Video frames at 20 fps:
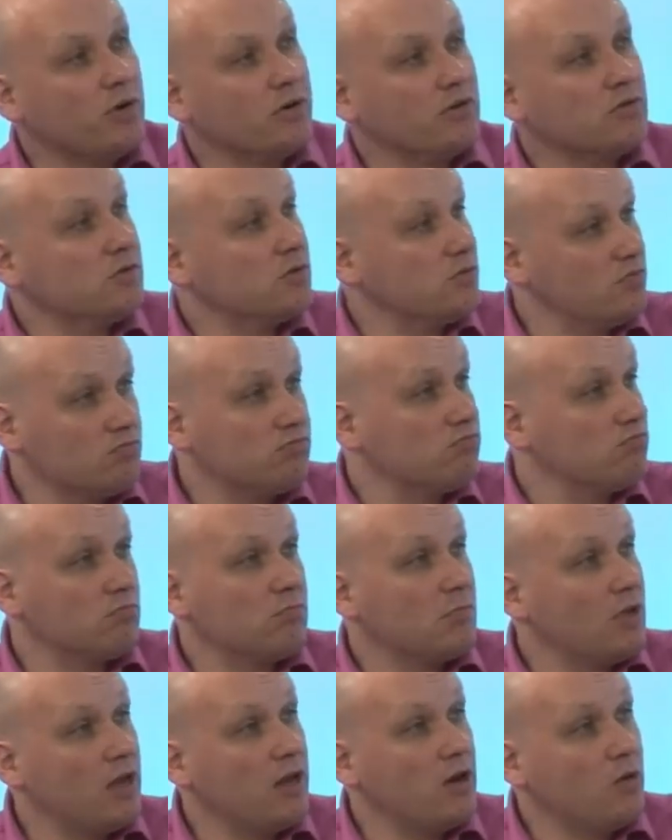worked
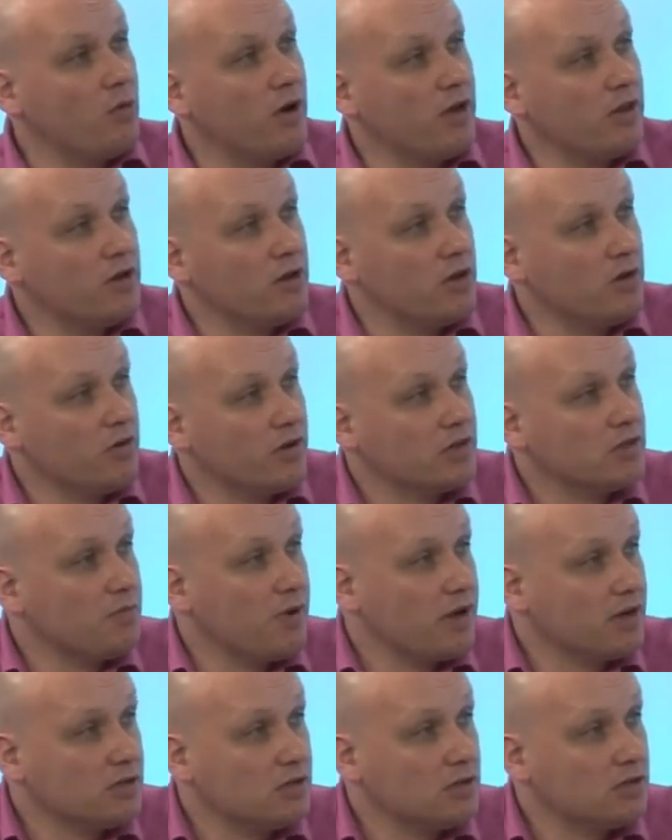in the way that you
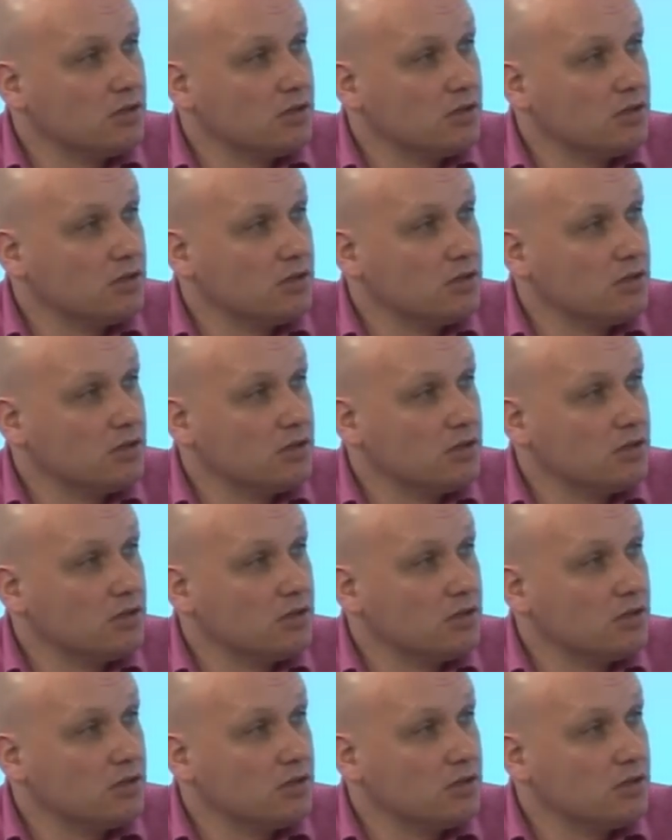expected.